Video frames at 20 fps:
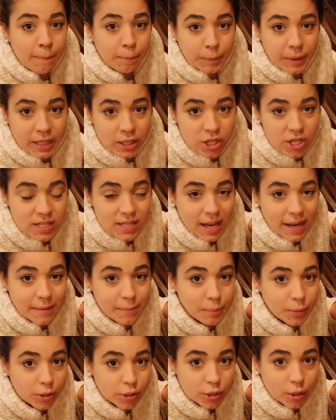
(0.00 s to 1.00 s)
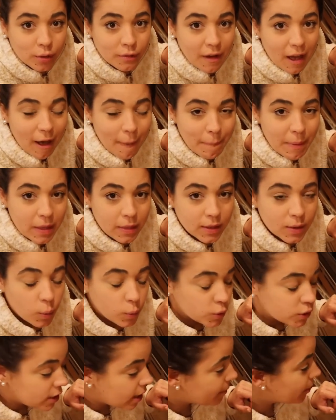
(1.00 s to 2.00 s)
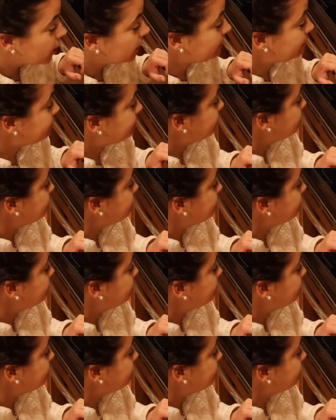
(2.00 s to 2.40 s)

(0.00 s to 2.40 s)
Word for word: peaches I preserve up in the summer.